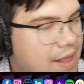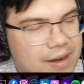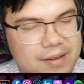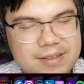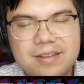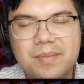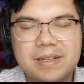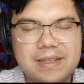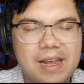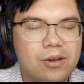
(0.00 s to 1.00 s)
That
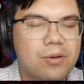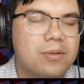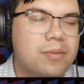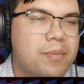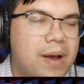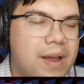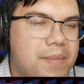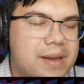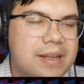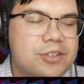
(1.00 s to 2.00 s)
sentiment is echoed by
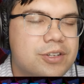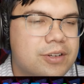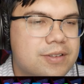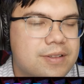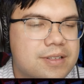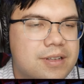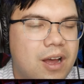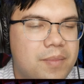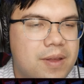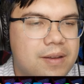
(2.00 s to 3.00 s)
many engineers in this
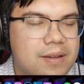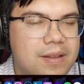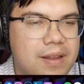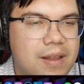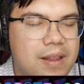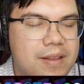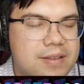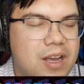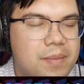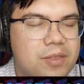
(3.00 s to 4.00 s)

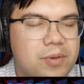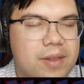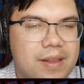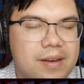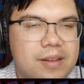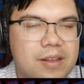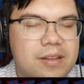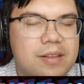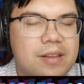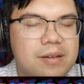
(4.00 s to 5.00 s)
comment thread that
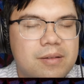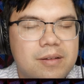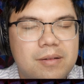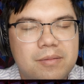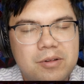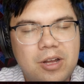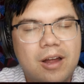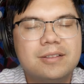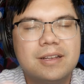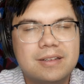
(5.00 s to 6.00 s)
the
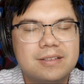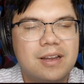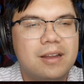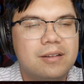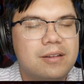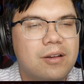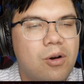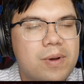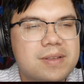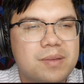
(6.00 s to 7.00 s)
content is not
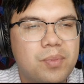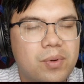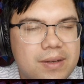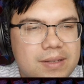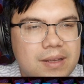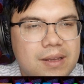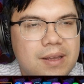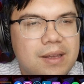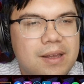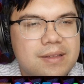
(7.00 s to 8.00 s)
always the point.
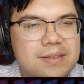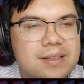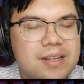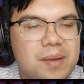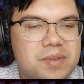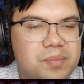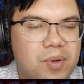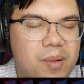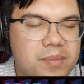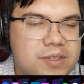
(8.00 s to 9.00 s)
It's the types of
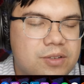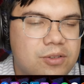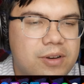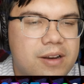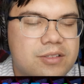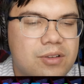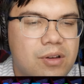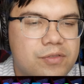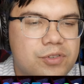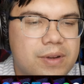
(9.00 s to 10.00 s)
problems that you learn how to
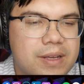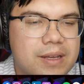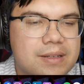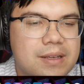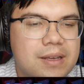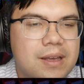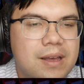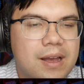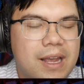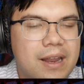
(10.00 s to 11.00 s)
solve during it.
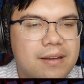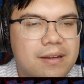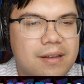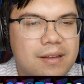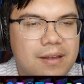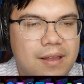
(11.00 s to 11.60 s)
Again,